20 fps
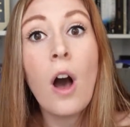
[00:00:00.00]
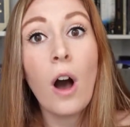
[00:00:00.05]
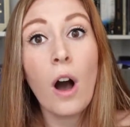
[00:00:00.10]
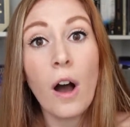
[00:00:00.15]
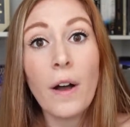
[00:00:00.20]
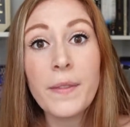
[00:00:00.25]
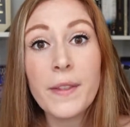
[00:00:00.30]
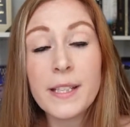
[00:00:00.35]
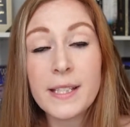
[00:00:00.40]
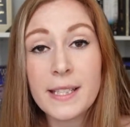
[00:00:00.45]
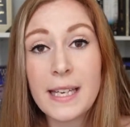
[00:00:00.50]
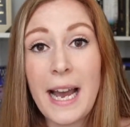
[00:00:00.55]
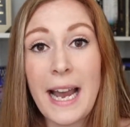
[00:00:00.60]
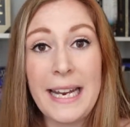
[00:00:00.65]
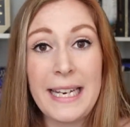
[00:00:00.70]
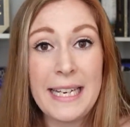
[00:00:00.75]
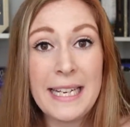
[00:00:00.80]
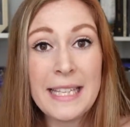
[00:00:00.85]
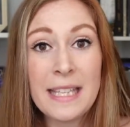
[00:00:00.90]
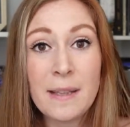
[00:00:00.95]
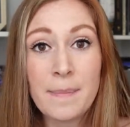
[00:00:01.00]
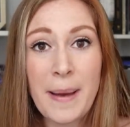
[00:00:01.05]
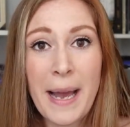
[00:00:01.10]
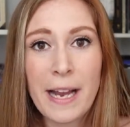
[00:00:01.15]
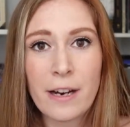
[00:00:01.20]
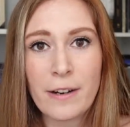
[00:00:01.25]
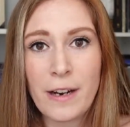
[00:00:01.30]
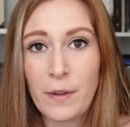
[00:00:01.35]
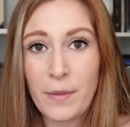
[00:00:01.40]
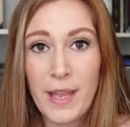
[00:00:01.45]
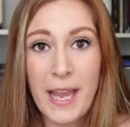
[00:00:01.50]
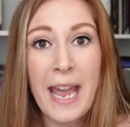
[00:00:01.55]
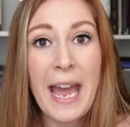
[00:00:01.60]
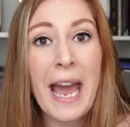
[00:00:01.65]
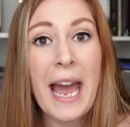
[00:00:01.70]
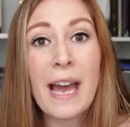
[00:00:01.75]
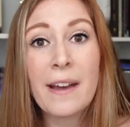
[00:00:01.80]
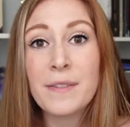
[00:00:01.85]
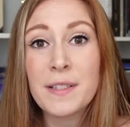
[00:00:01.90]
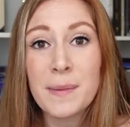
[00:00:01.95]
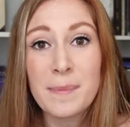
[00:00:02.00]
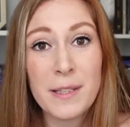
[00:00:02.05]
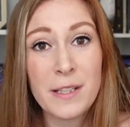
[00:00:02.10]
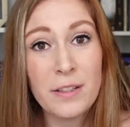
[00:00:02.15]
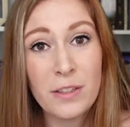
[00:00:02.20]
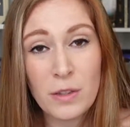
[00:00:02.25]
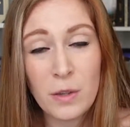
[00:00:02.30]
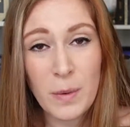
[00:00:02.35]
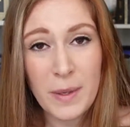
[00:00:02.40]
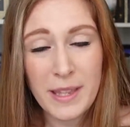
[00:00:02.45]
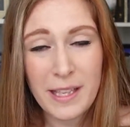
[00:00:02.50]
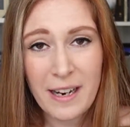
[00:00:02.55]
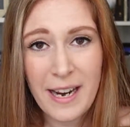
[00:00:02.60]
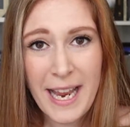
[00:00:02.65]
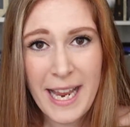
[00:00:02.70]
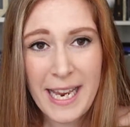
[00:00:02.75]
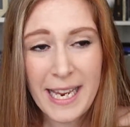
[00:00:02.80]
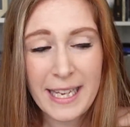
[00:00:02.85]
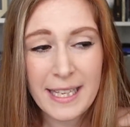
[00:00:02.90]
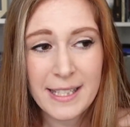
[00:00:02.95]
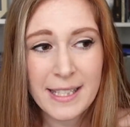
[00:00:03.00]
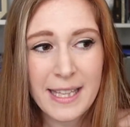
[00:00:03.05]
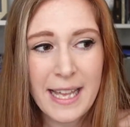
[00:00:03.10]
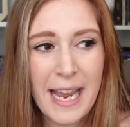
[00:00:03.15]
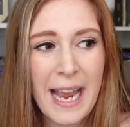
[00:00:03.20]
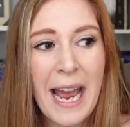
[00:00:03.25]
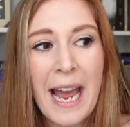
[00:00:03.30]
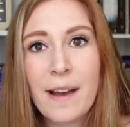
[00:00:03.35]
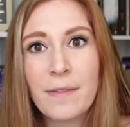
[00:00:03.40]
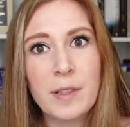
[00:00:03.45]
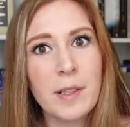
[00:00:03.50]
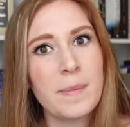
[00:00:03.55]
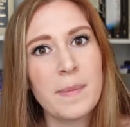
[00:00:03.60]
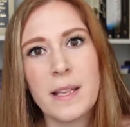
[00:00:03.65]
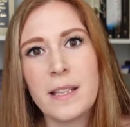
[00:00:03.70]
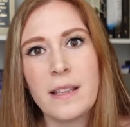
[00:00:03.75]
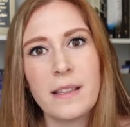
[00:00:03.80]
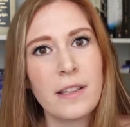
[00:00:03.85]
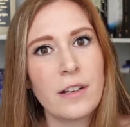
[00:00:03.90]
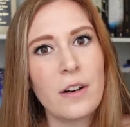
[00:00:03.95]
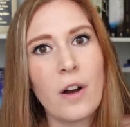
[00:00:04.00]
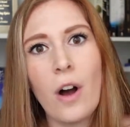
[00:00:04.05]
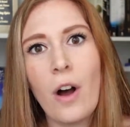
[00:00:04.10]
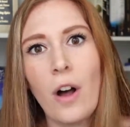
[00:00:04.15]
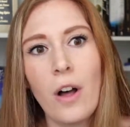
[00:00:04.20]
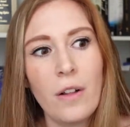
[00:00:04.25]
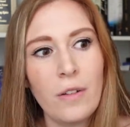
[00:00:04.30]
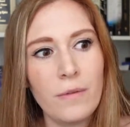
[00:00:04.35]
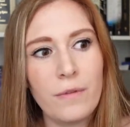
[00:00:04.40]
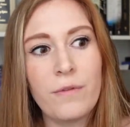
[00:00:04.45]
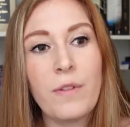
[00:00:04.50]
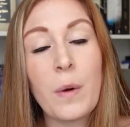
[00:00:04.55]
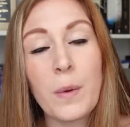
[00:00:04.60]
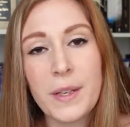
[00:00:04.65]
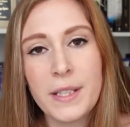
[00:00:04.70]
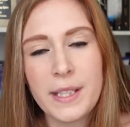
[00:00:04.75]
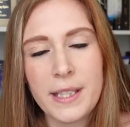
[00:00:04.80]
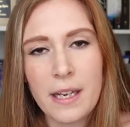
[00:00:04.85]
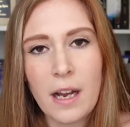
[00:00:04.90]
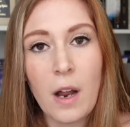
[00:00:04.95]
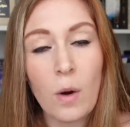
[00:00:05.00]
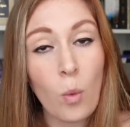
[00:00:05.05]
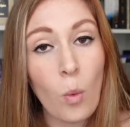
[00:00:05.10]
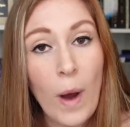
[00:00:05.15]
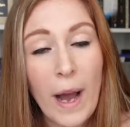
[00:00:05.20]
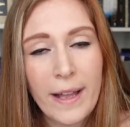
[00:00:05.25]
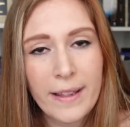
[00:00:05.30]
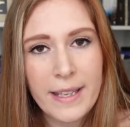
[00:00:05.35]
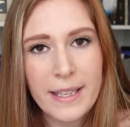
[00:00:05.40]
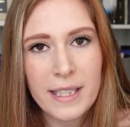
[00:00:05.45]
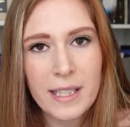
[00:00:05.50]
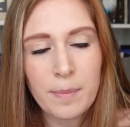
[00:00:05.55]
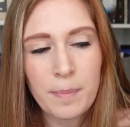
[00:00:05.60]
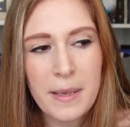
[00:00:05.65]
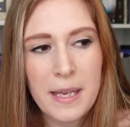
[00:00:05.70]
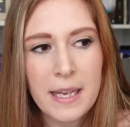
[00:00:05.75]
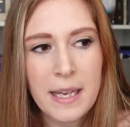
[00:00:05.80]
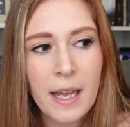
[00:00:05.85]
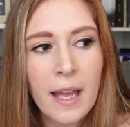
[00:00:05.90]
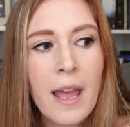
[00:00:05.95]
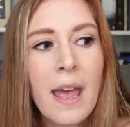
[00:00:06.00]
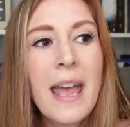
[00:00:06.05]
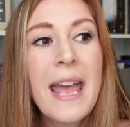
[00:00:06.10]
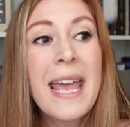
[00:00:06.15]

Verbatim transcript: on the side, in the background, they have something to do with their hands, they have something that they're all focusing on while they speak,